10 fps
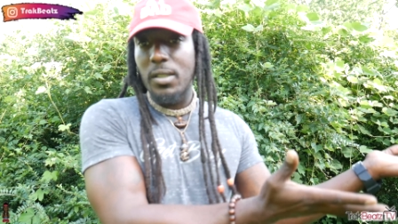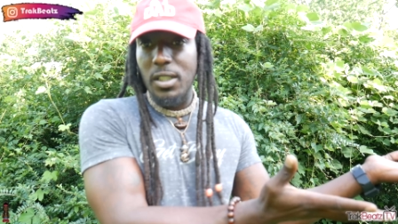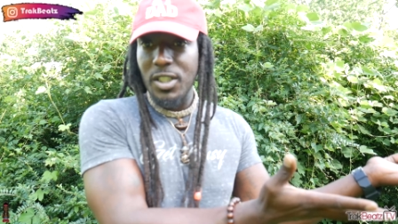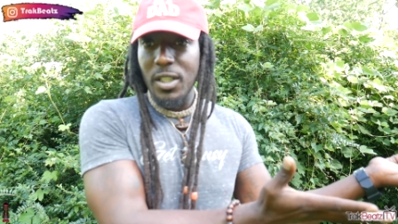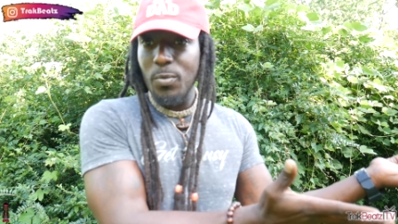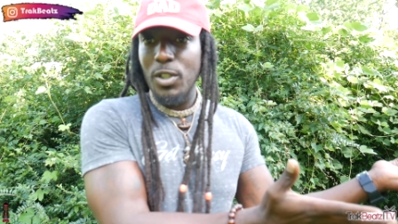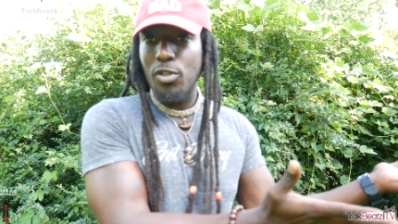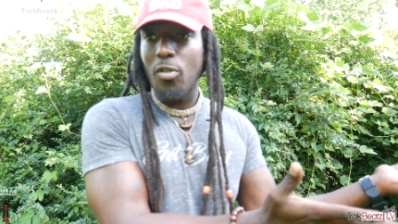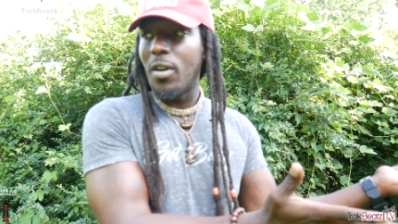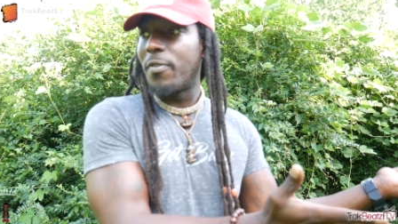This shit
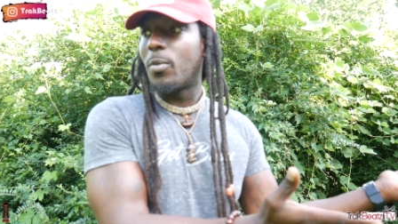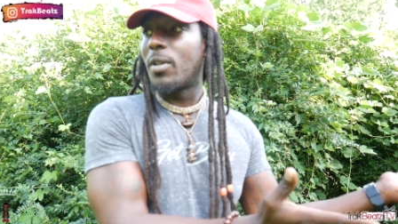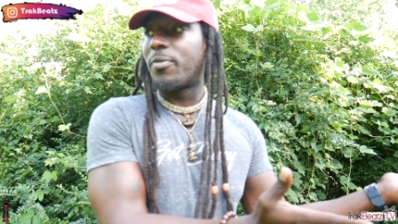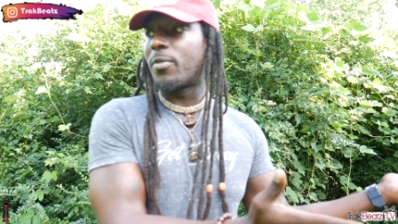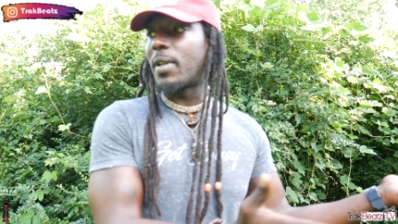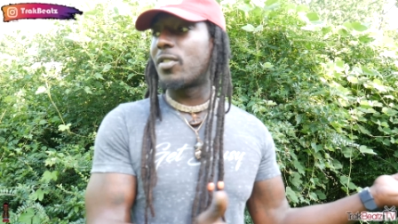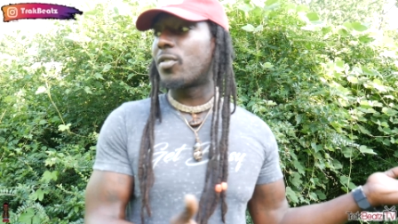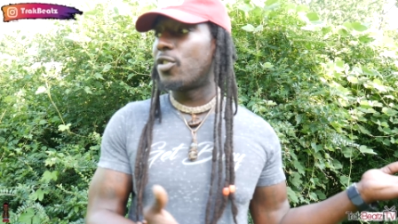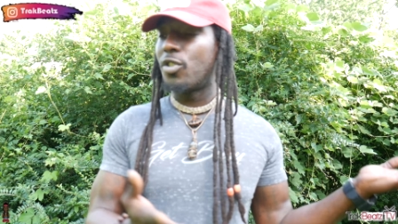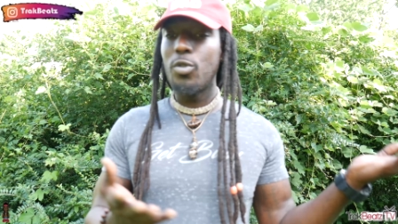wouldn't grow if it wasn't for rain.
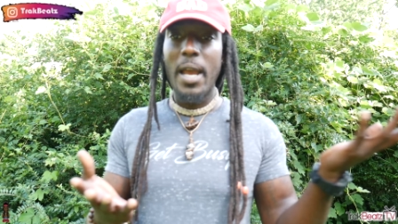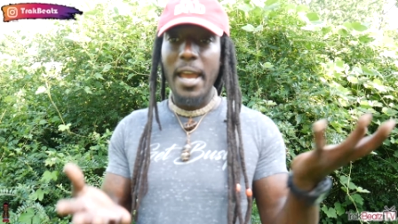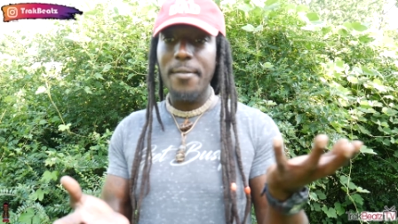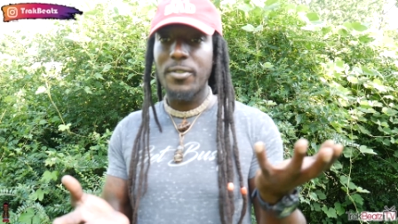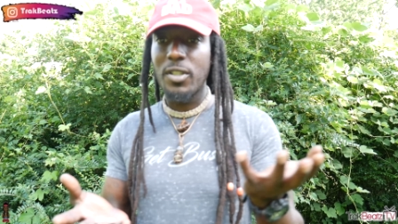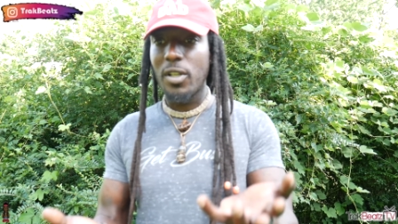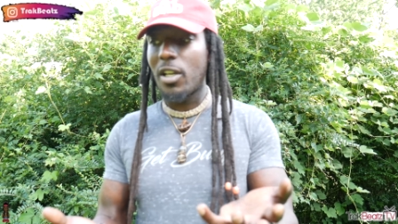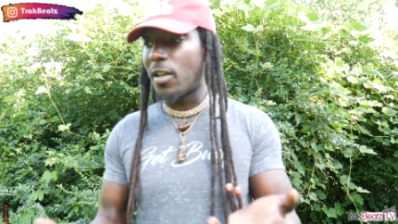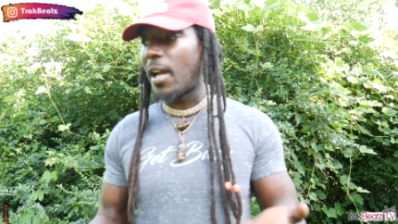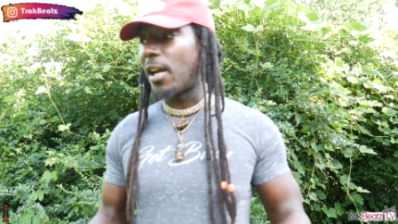So you have to
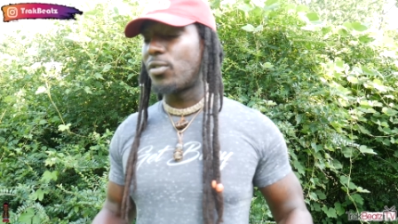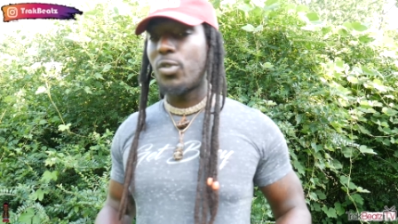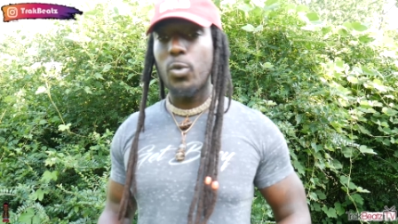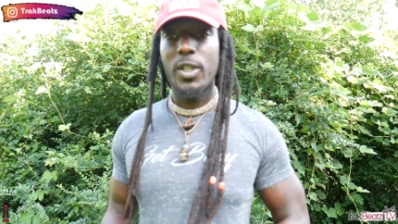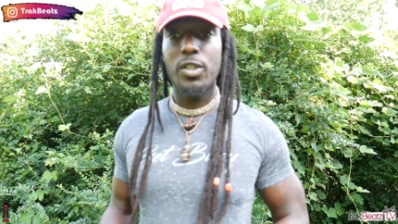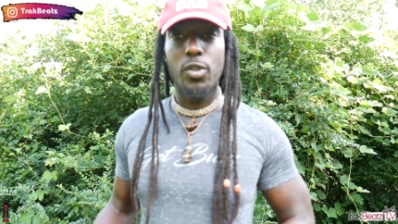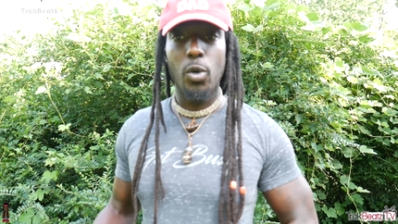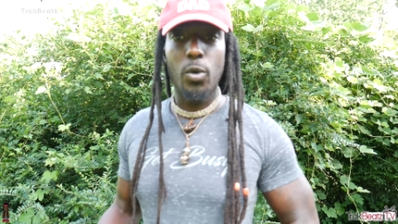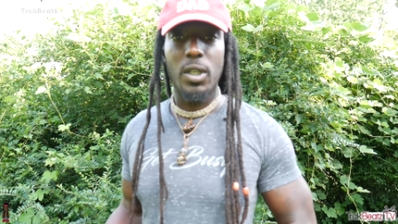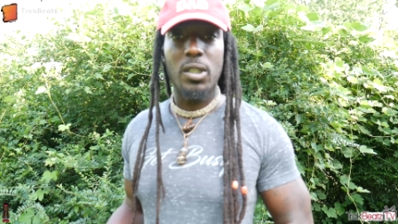learn how to
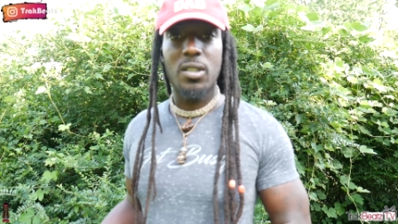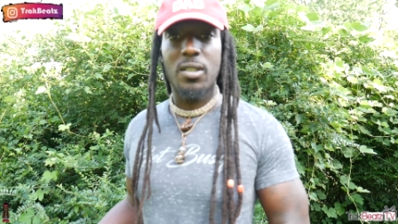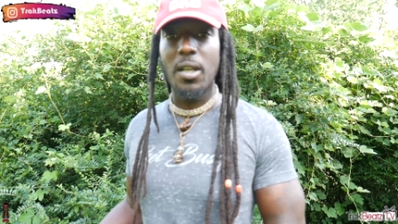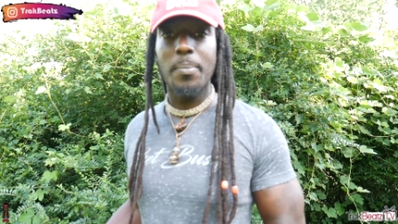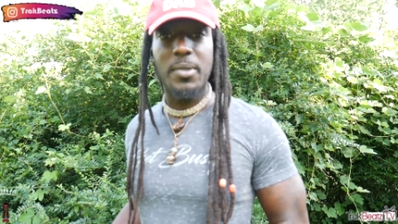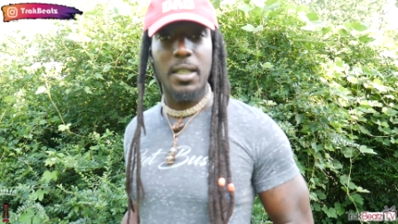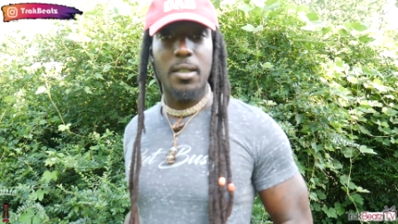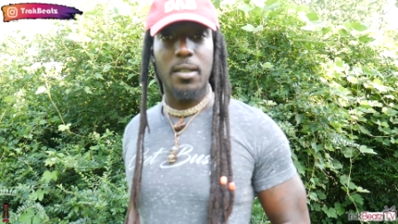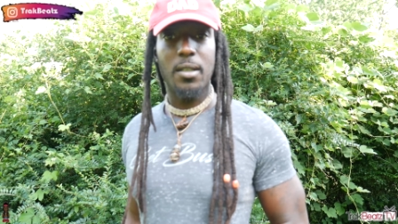endure something.